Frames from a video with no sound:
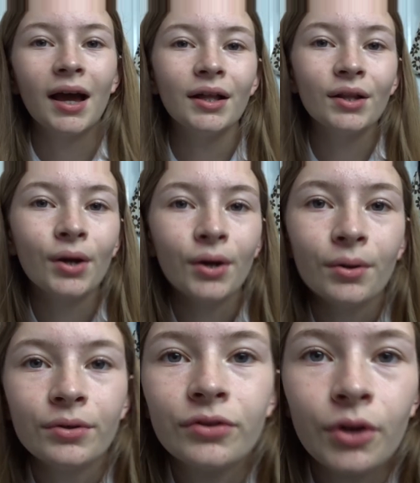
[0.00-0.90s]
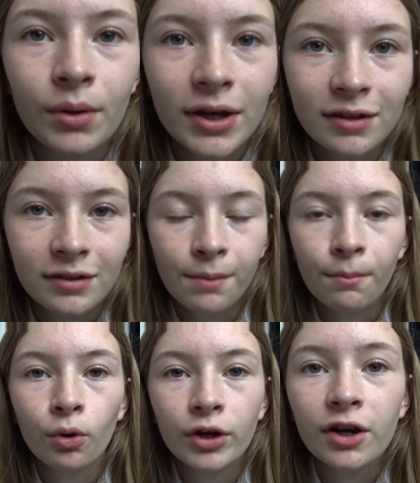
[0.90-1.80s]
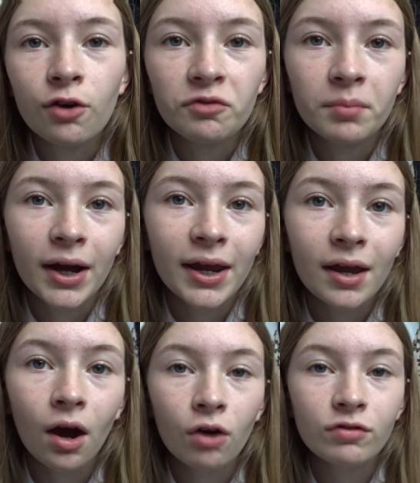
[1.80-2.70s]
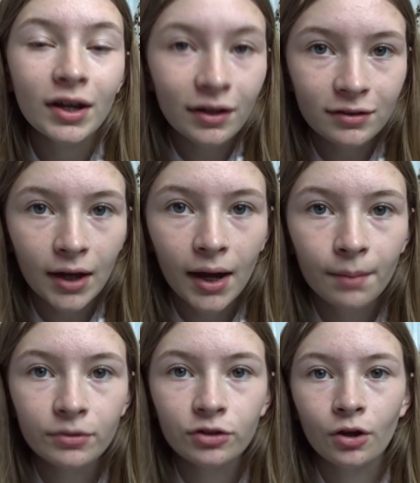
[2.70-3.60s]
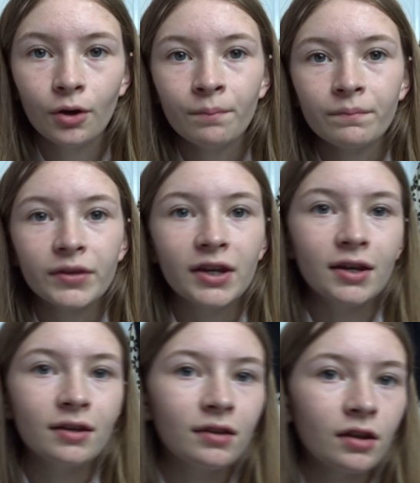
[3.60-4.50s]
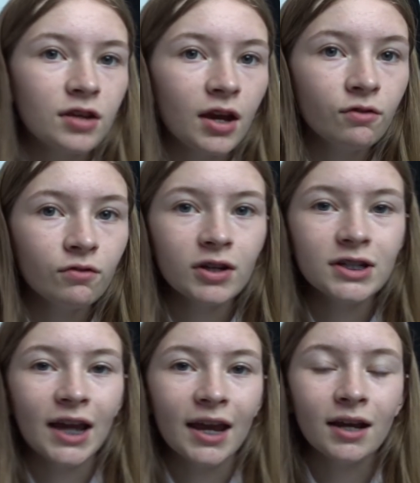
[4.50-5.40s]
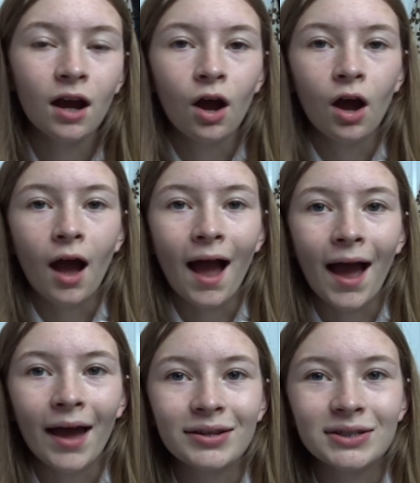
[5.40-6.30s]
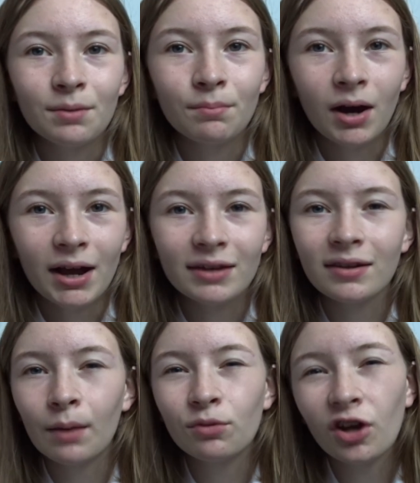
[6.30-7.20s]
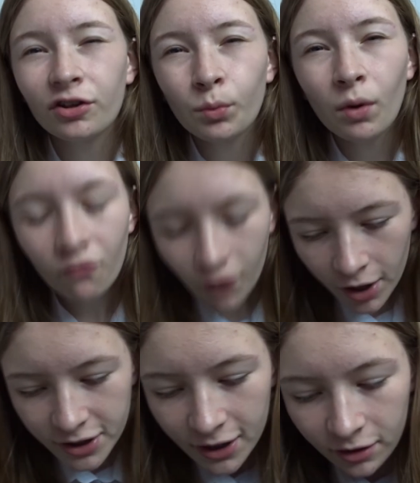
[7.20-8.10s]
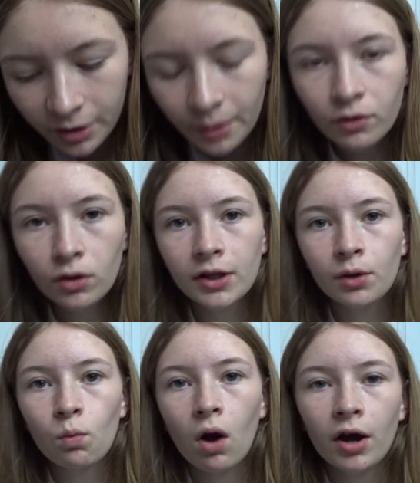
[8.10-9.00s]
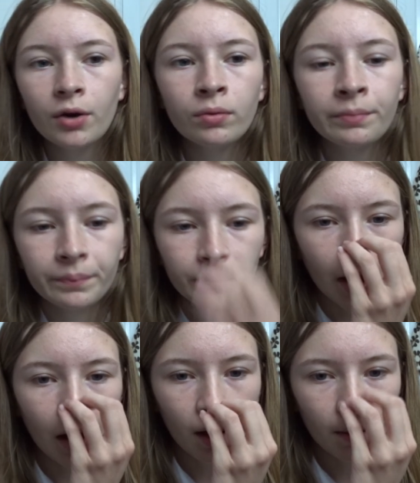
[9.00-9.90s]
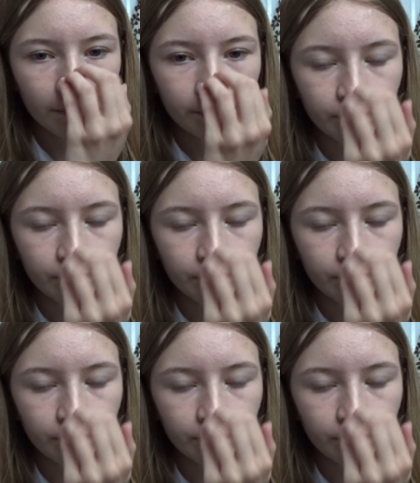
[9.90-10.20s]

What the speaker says: Hello, so it is the morning of my RE exam, so it is 10:38 and my exam starts at 1:30, so I've got a little while. But